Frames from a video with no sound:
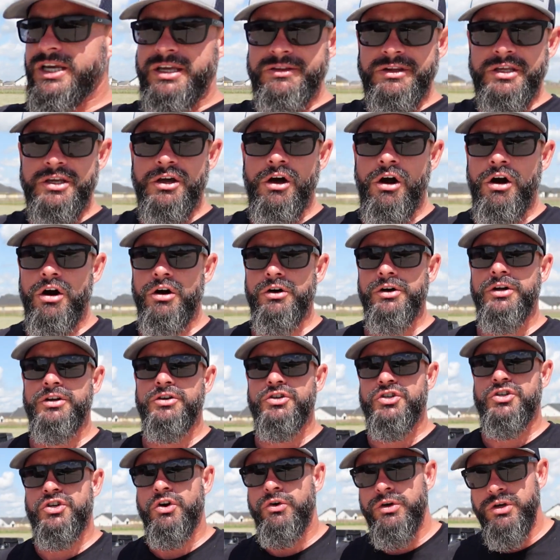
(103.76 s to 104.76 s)
in the yard,
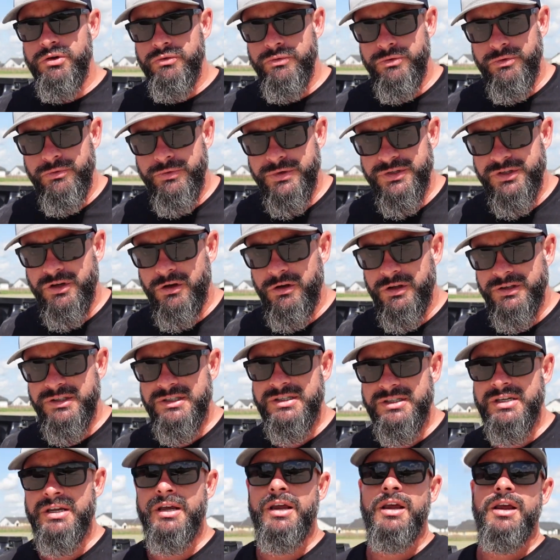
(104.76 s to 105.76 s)
show you the
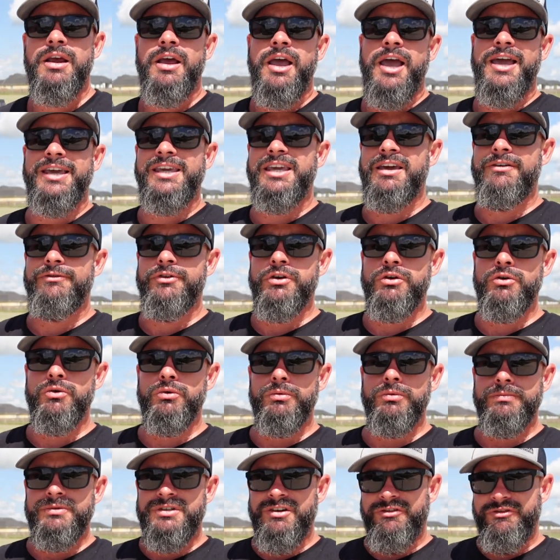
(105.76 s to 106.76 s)
results, and give
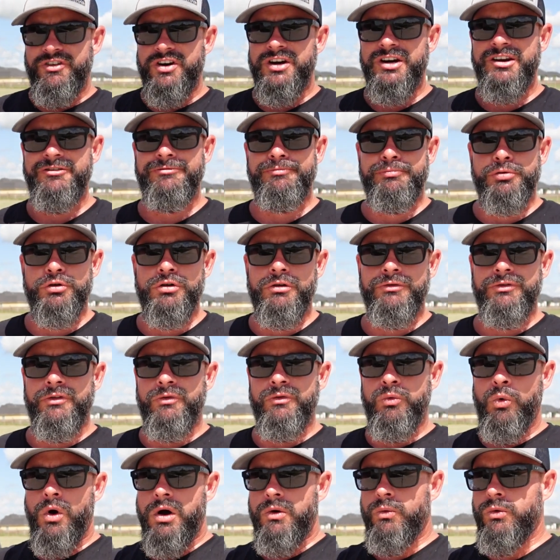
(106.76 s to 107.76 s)
you definitive proof
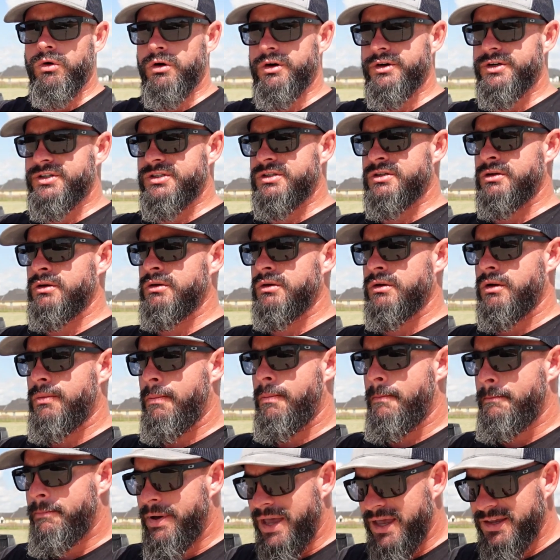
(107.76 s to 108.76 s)
of what works
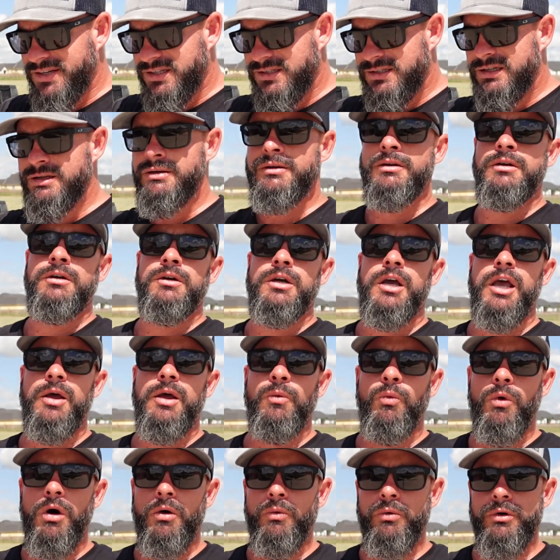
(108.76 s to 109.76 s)
best
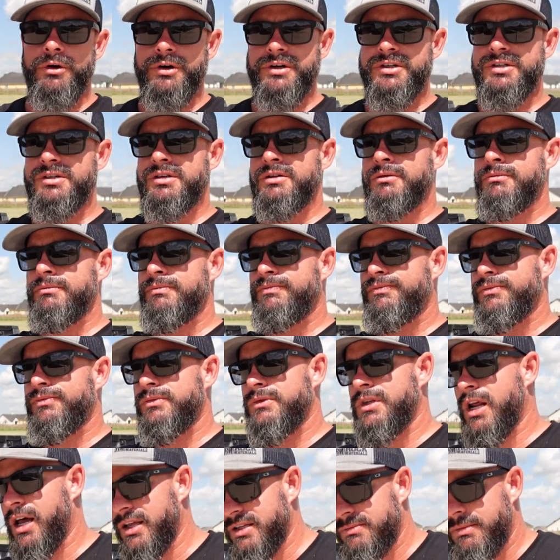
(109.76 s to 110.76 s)
and what works
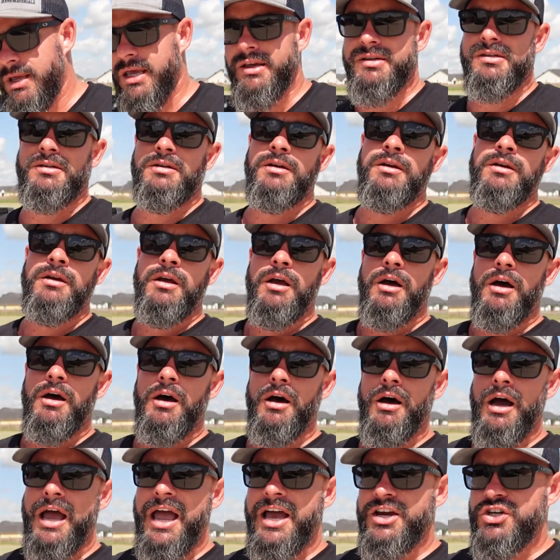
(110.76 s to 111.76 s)
not best.
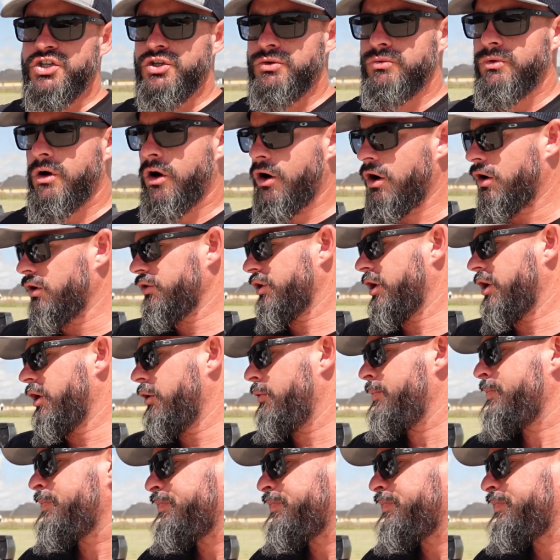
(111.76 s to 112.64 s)
As you all know,